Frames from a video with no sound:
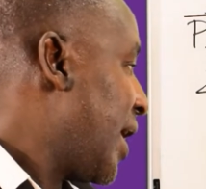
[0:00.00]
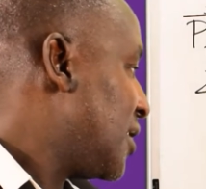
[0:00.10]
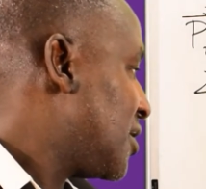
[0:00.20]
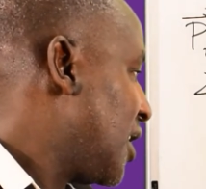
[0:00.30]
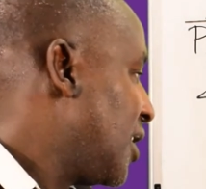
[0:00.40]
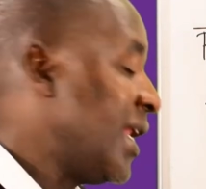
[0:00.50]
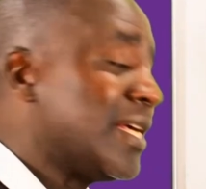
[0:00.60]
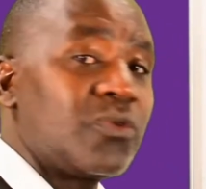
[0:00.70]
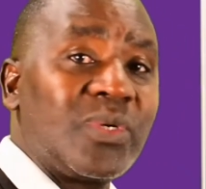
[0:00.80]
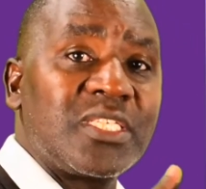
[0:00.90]
I said let
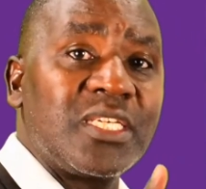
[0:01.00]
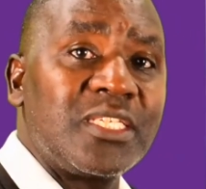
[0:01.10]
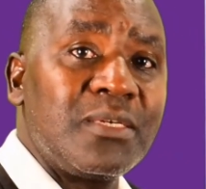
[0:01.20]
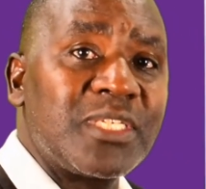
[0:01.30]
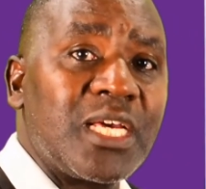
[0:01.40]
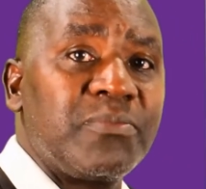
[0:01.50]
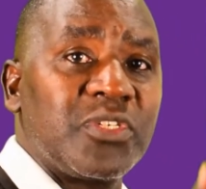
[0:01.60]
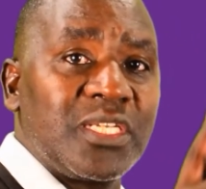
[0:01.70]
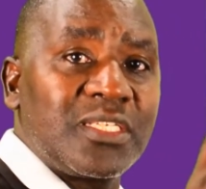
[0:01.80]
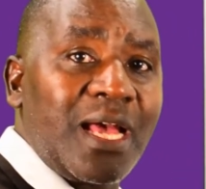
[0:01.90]
1 centimeter
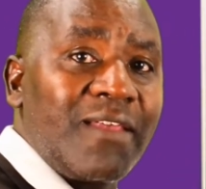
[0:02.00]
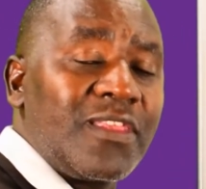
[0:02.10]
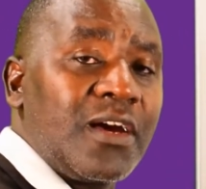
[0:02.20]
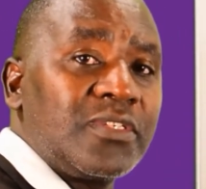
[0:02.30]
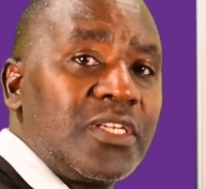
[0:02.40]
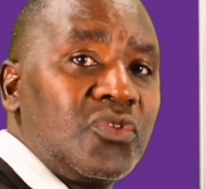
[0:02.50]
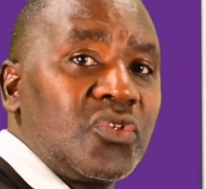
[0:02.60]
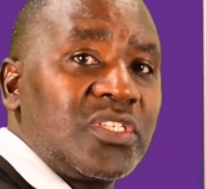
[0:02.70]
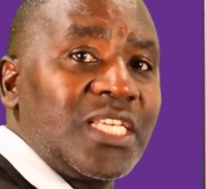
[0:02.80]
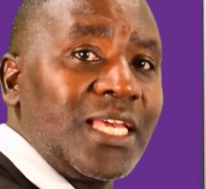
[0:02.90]
represents 1,000 Newton
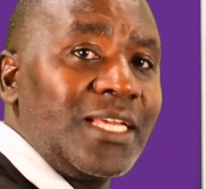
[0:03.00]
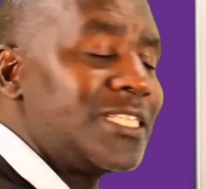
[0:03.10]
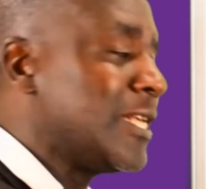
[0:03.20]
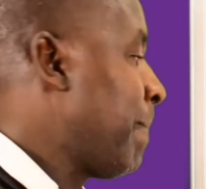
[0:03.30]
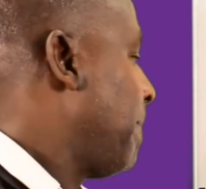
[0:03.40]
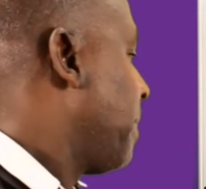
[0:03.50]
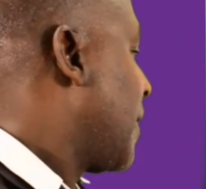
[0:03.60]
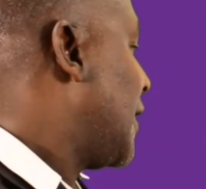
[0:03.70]
seconds, and